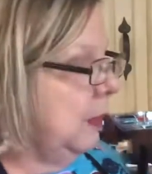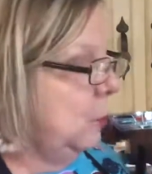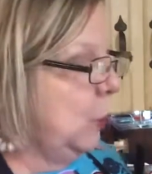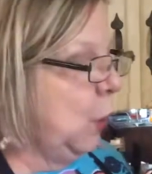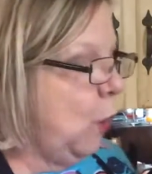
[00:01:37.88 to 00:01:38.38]

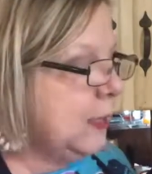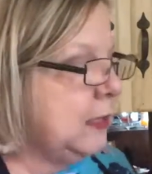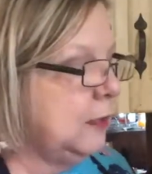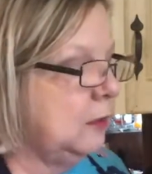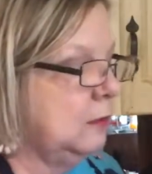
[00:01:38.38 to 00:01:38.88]

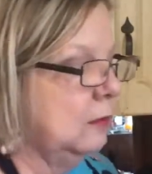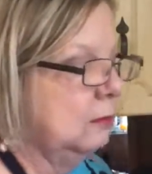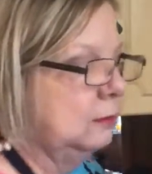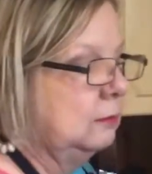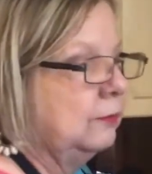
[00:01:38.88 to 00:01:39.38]
requested
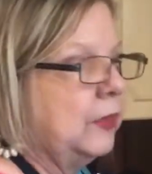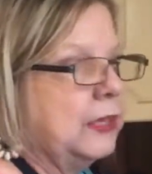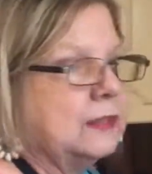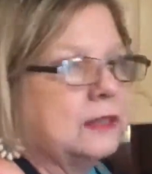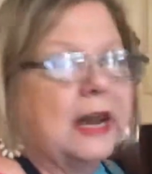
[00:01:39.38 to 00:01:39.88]

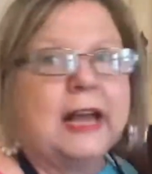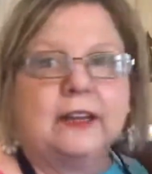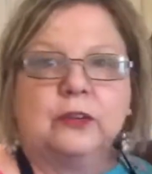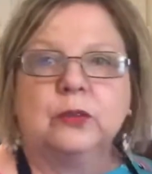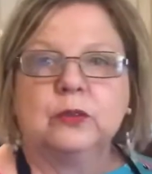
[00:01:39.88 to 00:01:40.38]
things that I
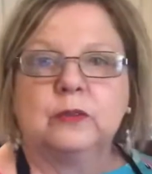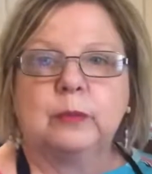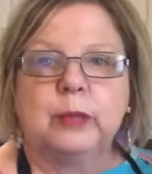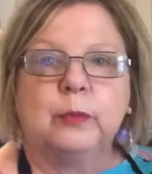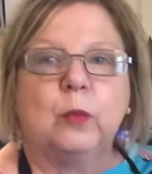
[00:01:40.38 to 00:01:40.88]
use that
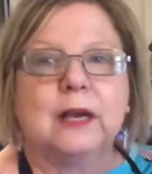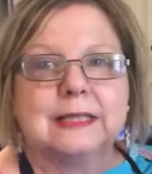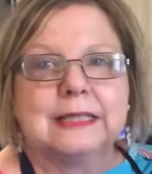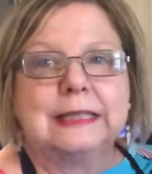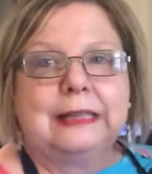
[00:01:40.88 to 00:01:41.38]
people want to
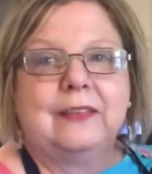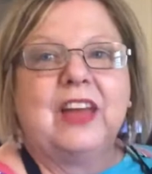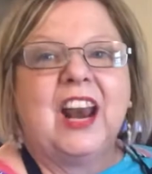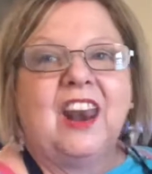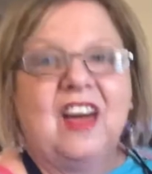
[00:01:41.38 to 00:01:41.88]
see.
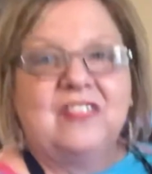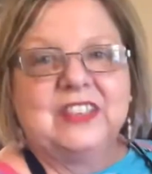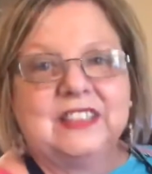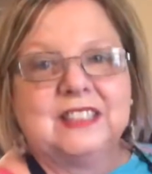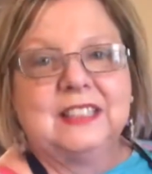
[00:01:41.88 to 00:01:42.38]
They love
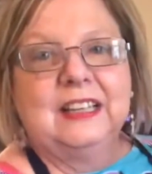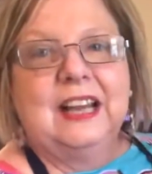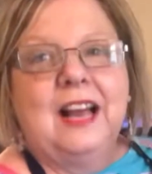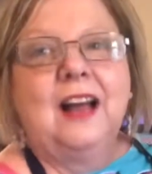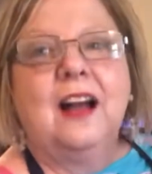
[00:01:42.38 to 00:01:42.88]
it.
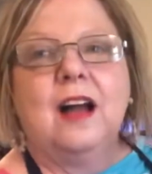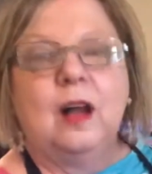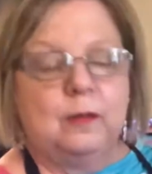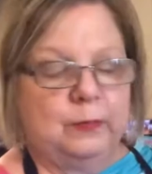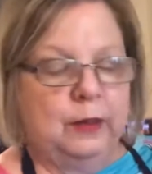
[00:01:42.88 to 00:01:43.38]

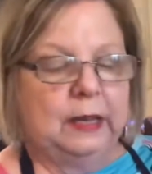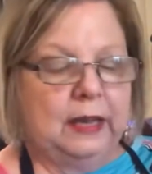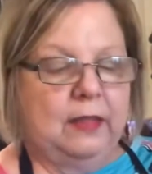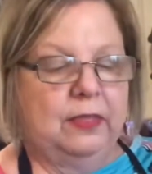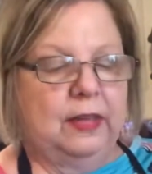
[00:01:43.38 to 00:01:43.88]

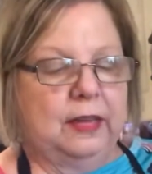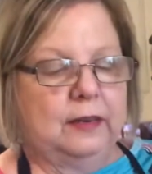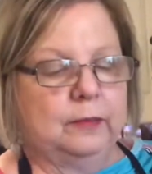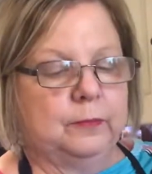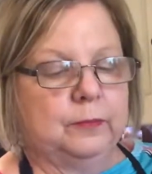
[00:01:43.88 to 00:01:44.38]
And
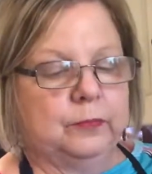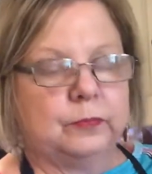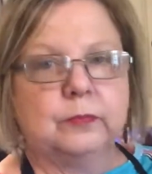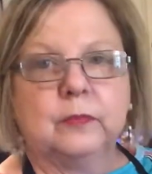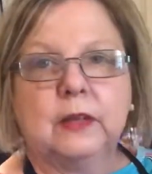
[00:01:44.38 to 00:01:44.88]
then
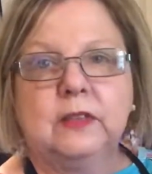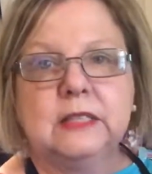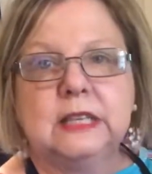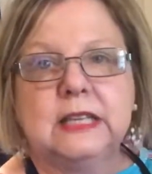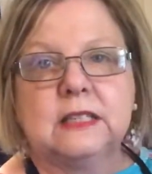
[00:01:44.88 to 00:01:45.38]

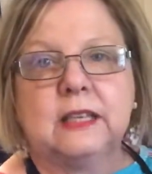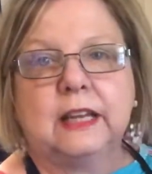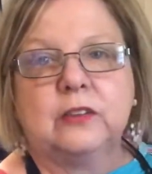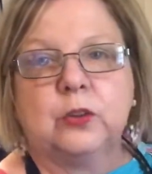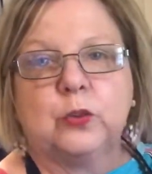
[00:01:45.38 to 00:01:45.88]
this has
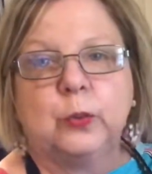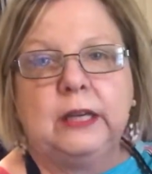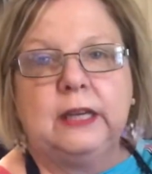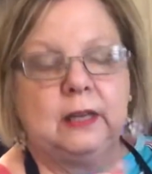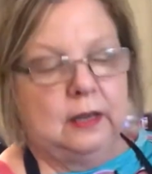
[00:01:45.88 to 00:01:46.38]
like
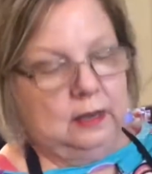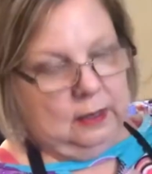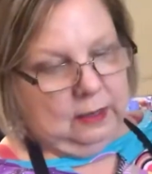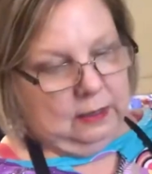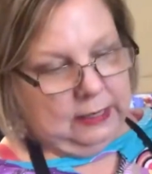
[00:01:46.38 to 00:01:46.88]
3
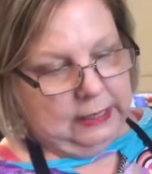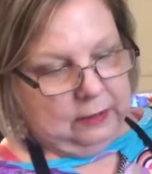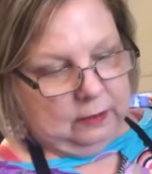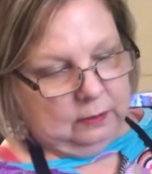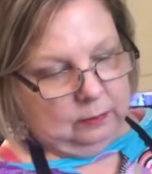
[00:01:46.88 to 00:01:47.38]

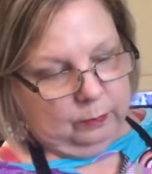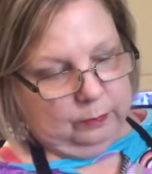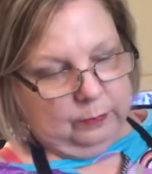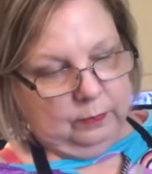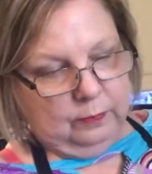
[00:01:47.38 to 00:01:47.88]
needles.
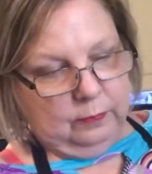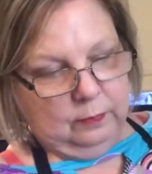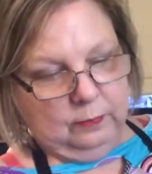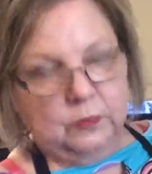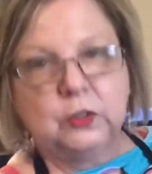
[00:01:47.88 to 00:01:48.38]

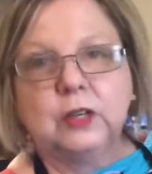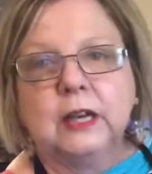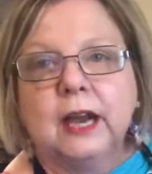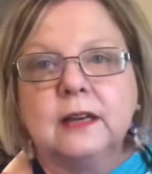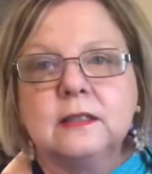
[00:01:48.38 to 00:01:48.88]
You can
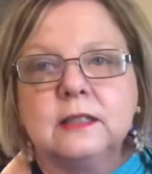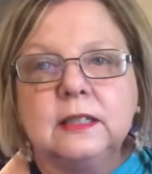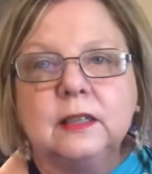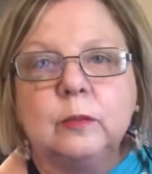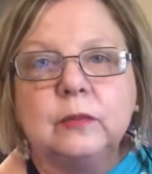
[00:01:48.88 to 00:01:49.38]
kind of see
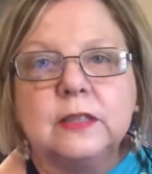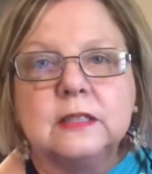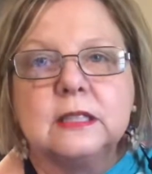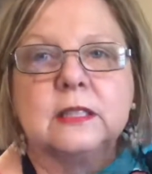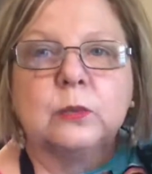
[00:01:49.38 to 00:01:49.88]
them that
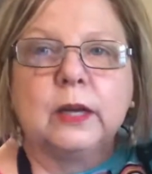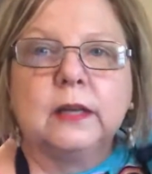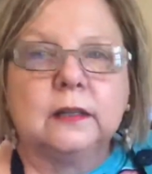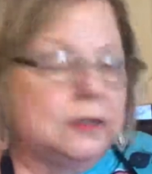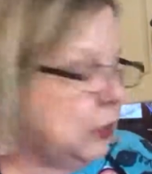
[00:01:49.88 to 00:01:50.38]
sticks right
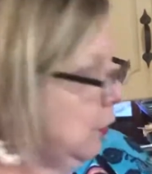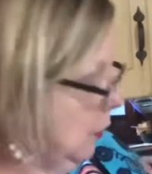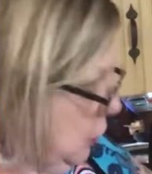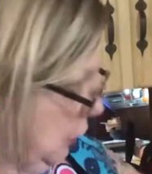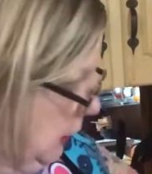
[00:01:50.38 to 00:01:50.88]
into
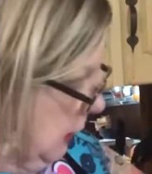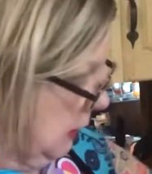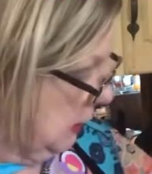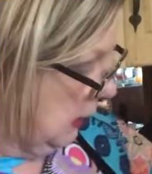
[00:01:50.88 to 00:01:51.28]
the cheese.